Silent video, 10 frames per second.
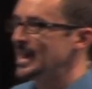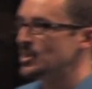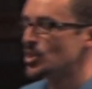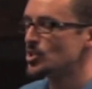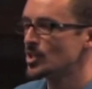
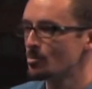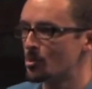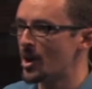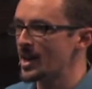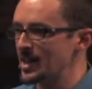He just
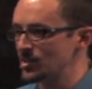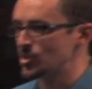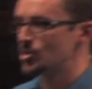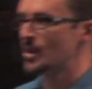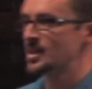brought
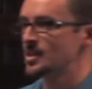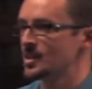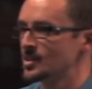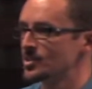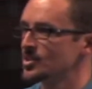in two
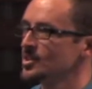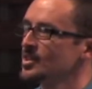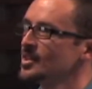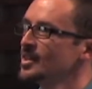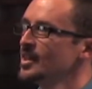ideas.
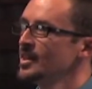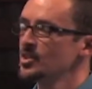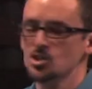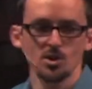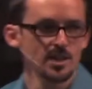
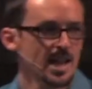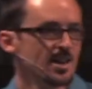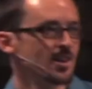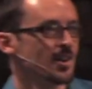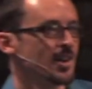This
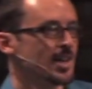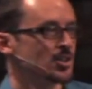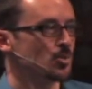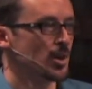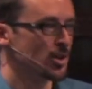creator
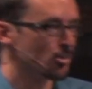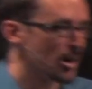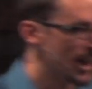is the one who